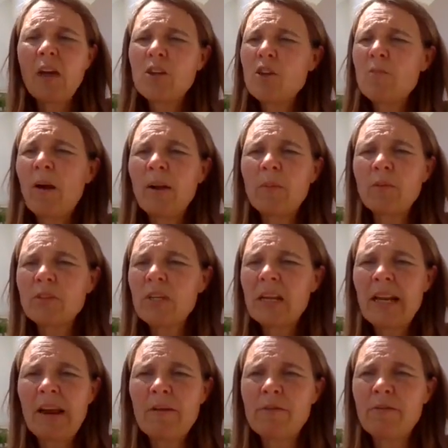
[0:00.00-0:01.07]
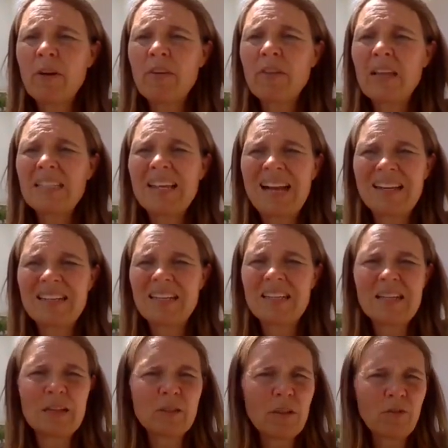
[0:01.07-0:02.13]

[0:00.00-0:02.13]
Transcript: You might want to clarify the exact details